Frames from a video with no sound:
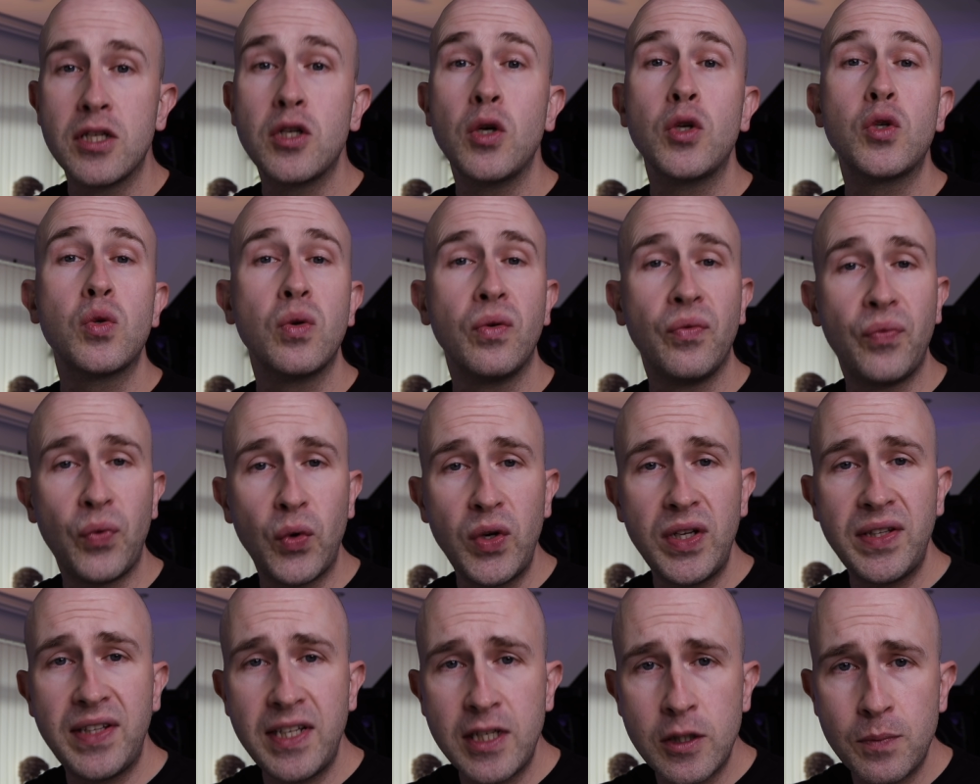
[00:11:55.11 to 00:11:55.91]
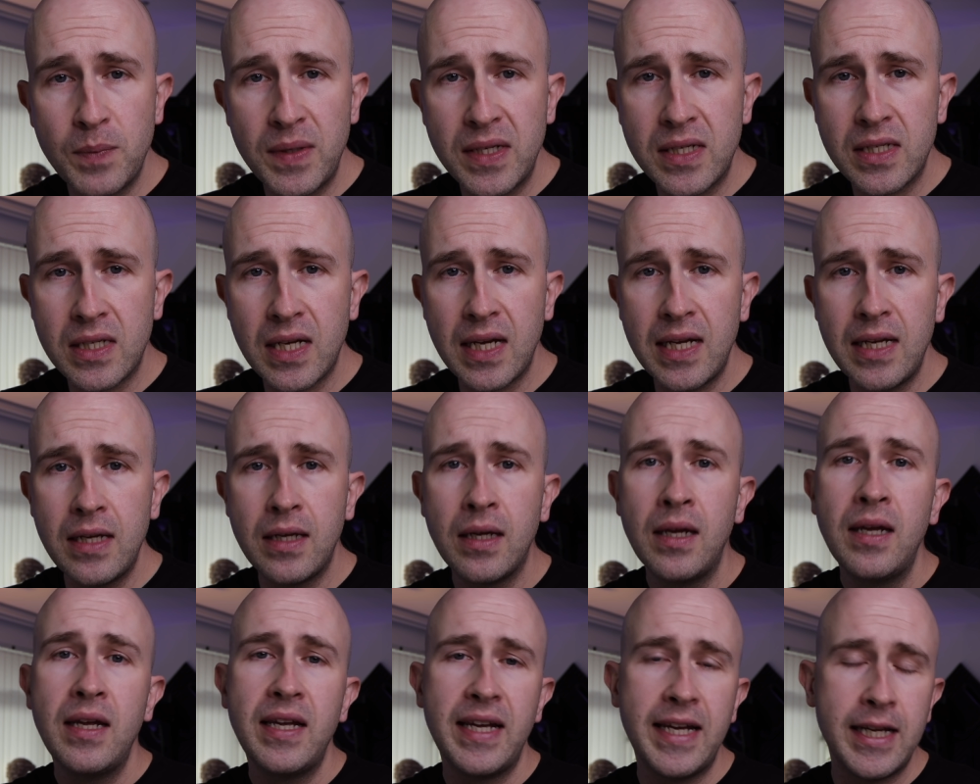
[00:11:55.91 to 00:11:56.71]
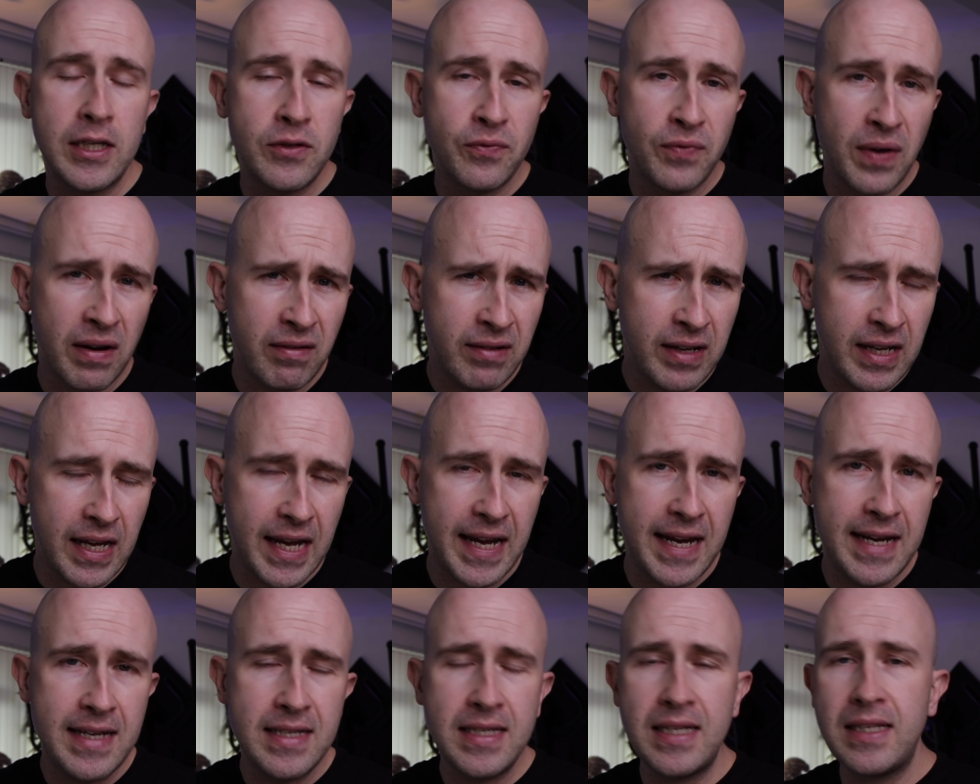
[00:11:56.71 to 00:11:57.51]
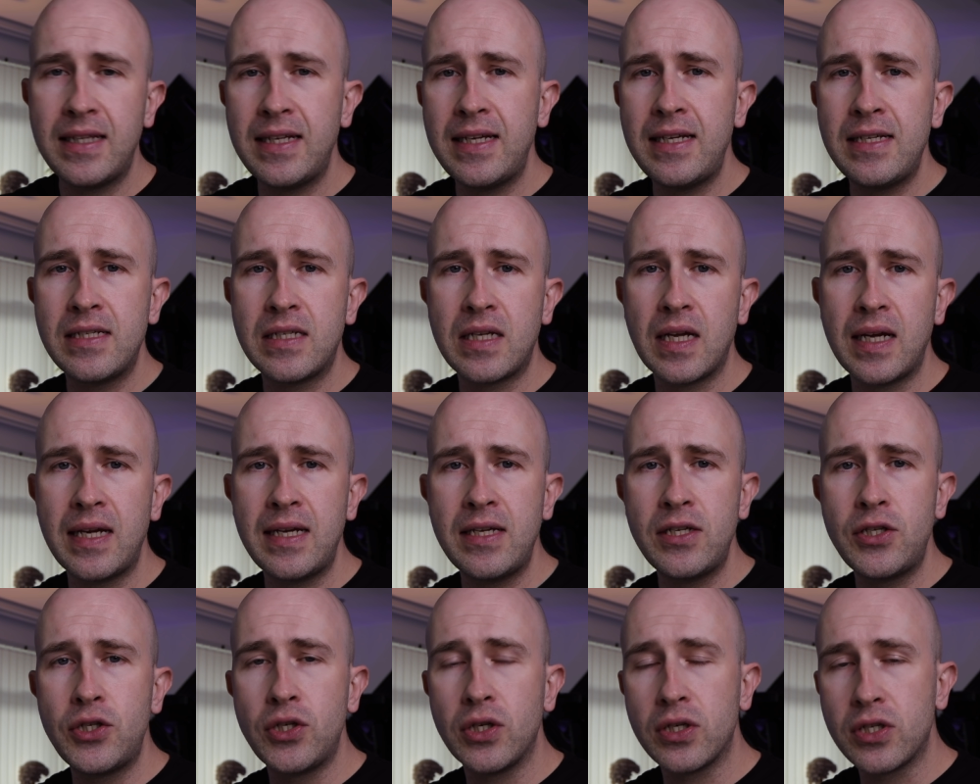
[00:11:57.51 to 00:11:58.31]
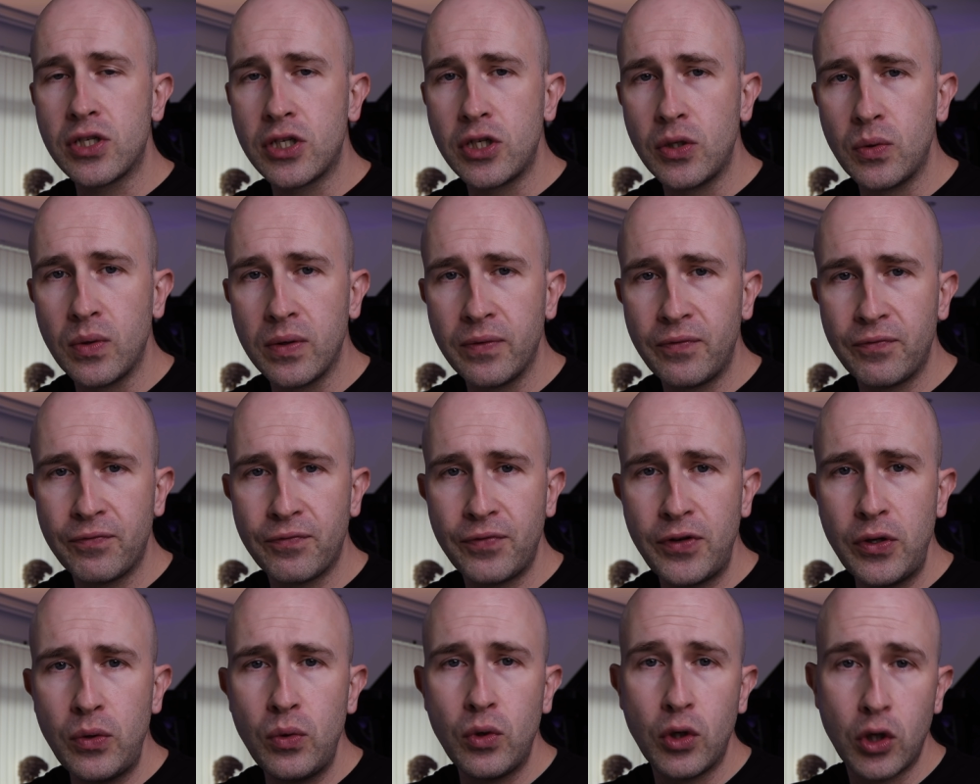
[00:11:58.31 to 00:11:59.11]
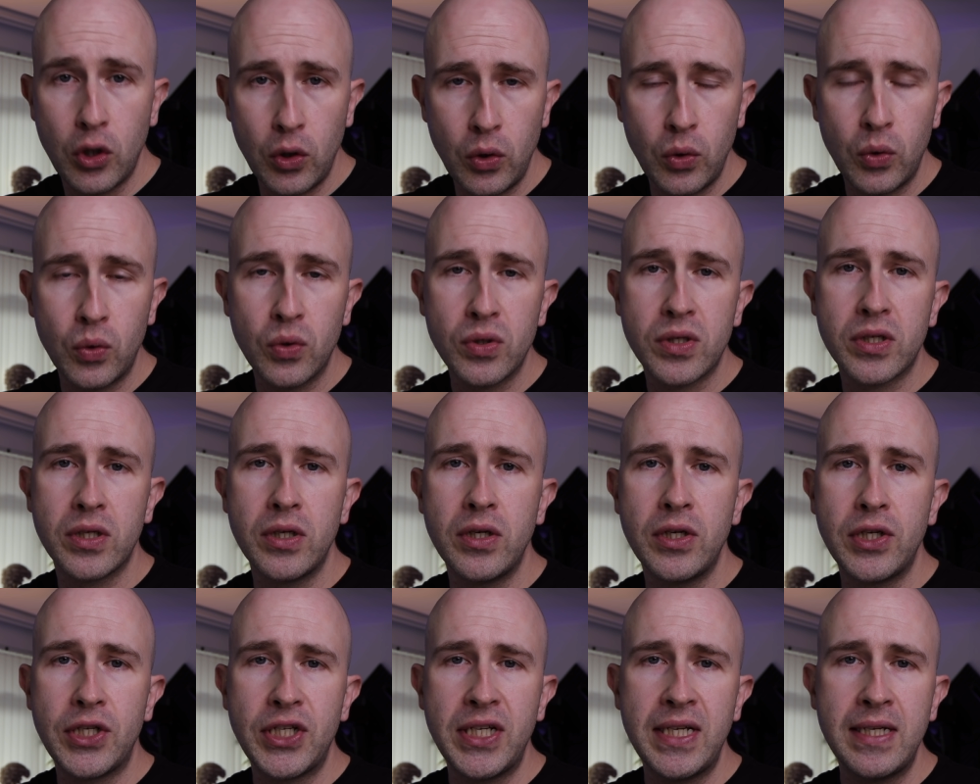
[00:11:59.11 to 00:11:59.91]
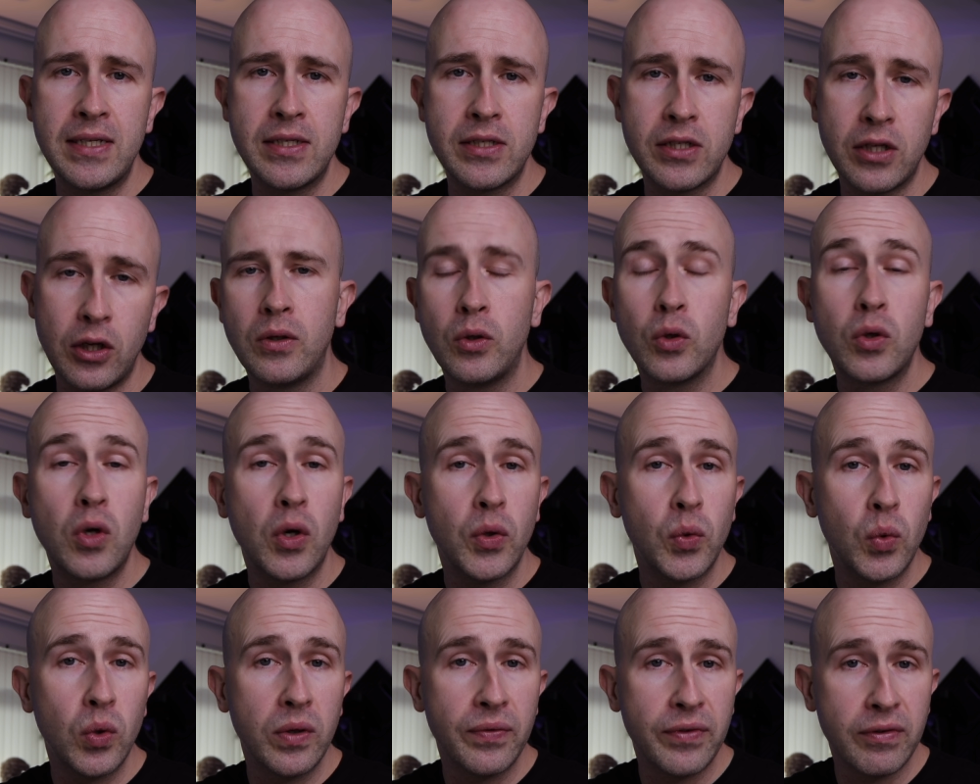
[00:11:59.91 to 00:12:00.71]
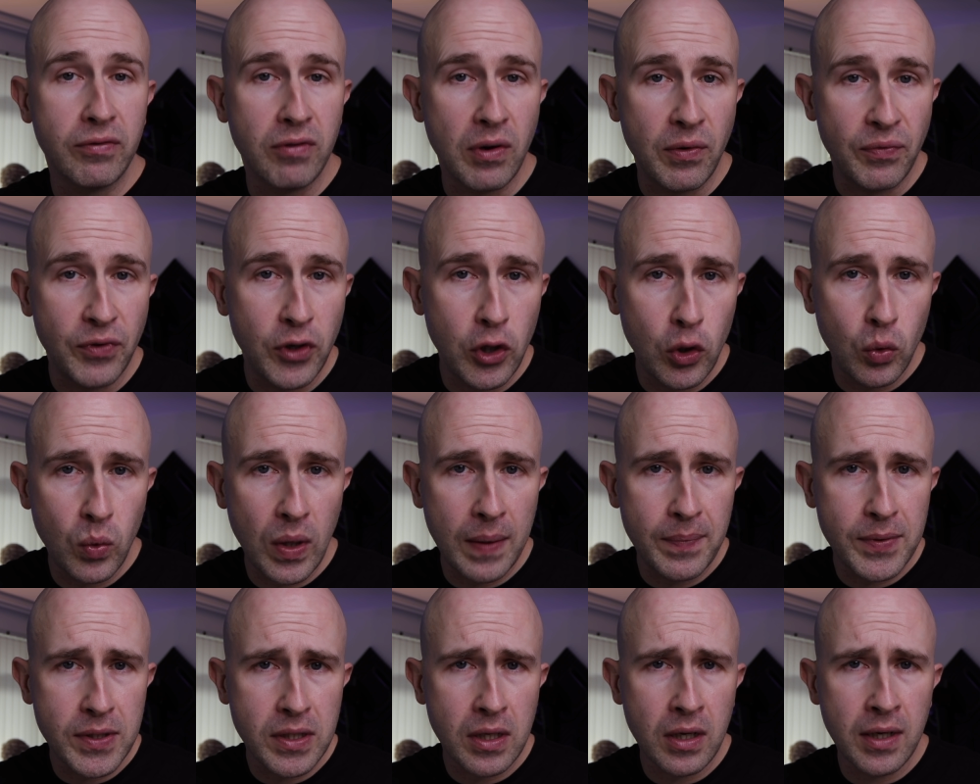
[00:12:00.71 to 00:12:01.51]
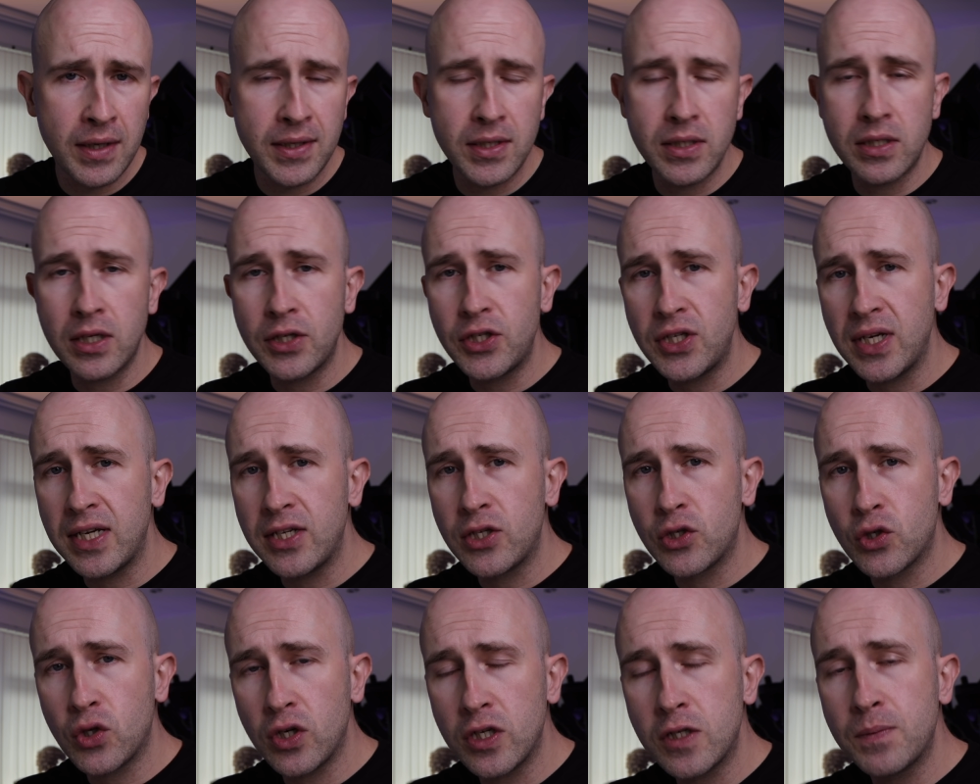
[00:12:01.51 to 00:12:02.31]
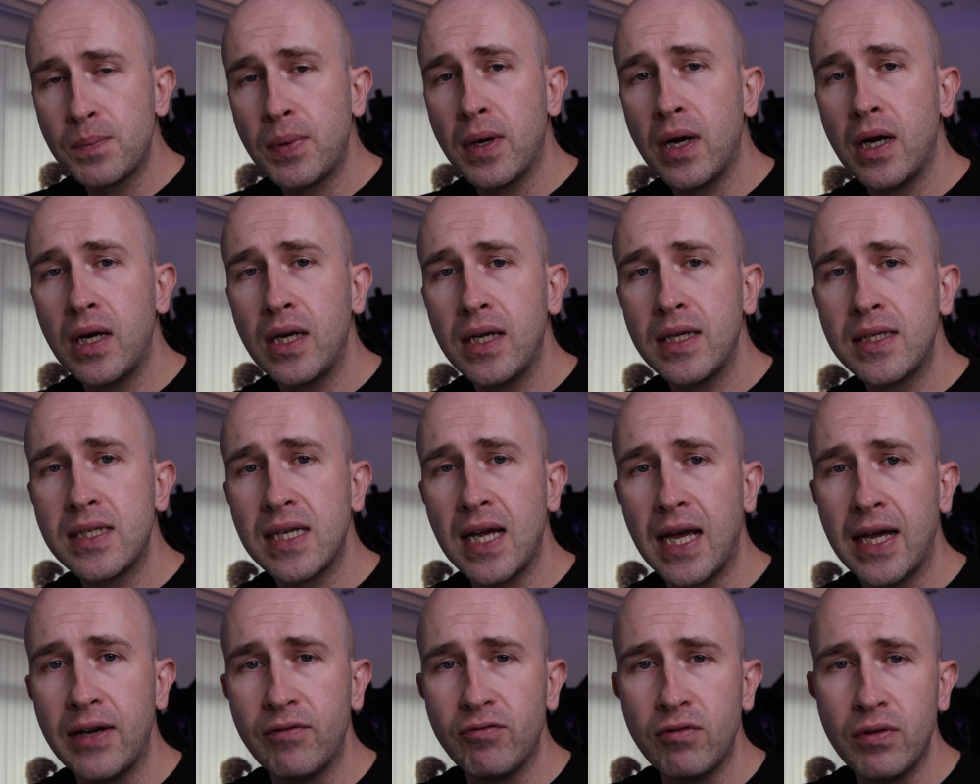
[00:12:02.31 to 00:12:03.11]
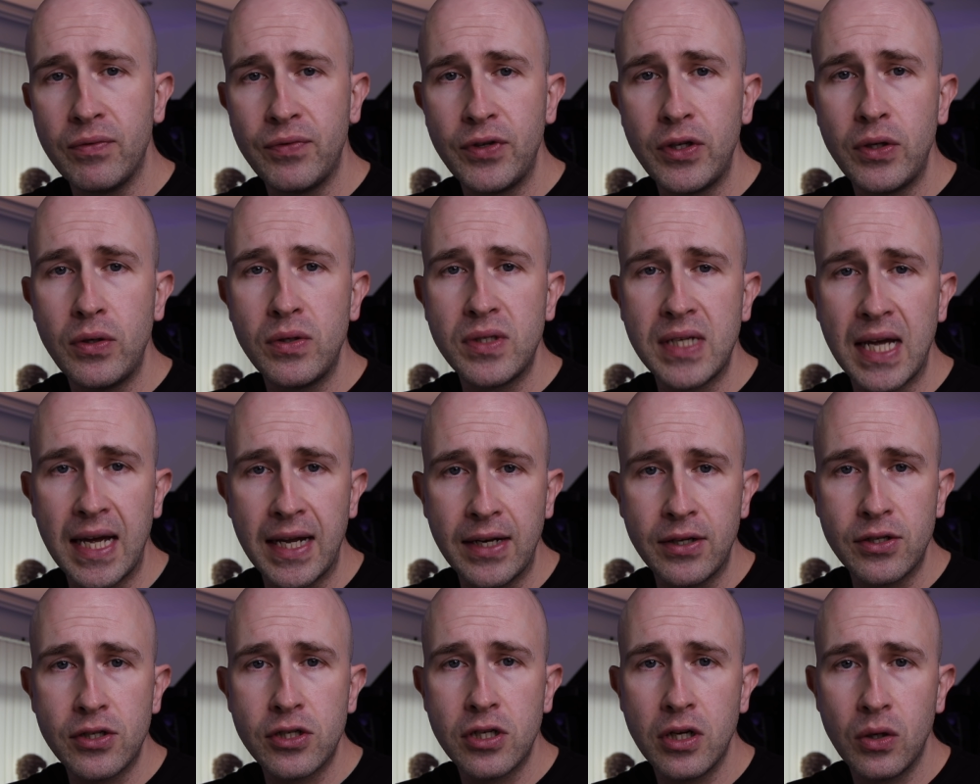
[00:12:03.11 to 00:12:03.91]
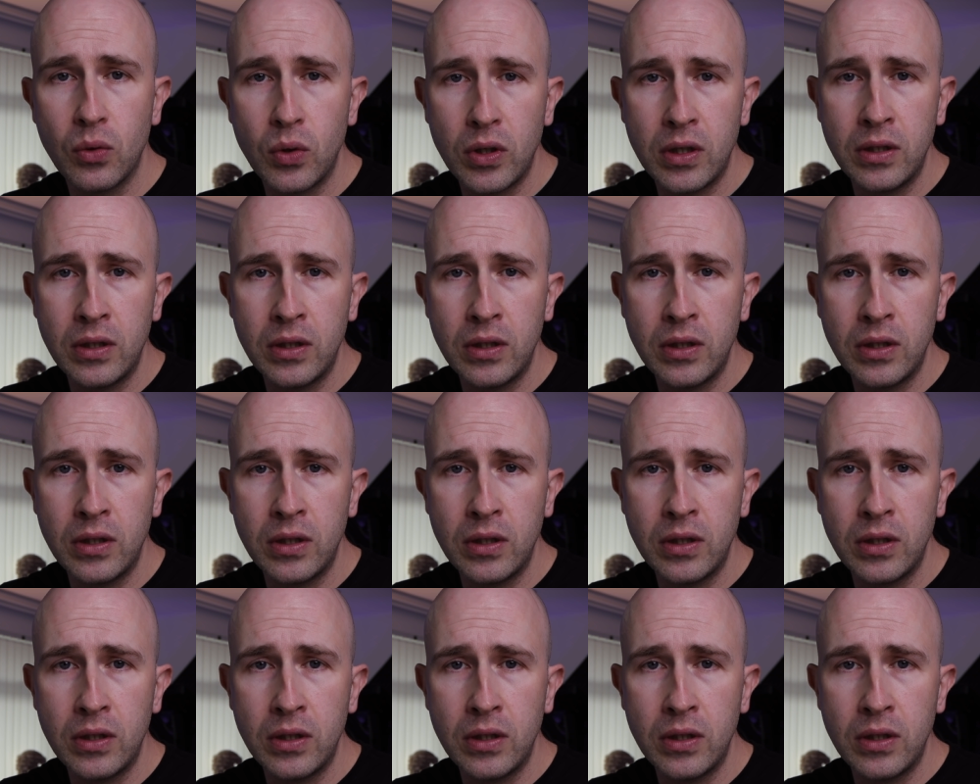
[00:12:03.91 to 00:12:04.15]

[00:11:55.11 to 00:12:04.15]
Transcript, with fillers: So to avoid this mistake, it's very easy these days, just do a few Google searches, look on all of the review websites such as Trustpilot and reviews and so